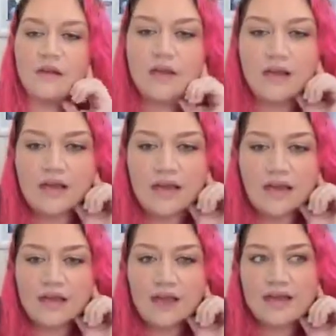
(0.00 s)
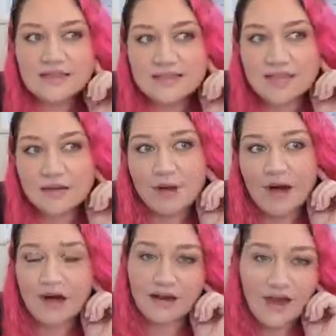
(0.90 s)
it can seem
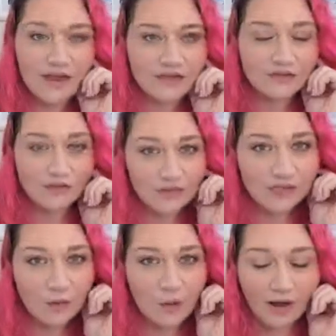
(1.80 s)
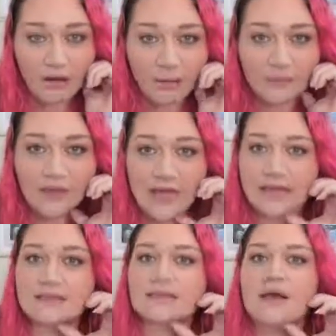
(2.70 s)
hard and it's really quite
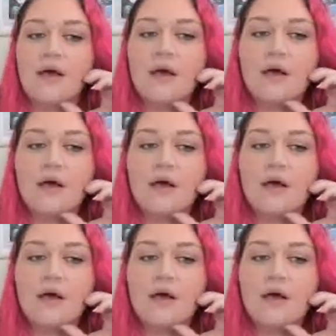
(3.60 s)
complex.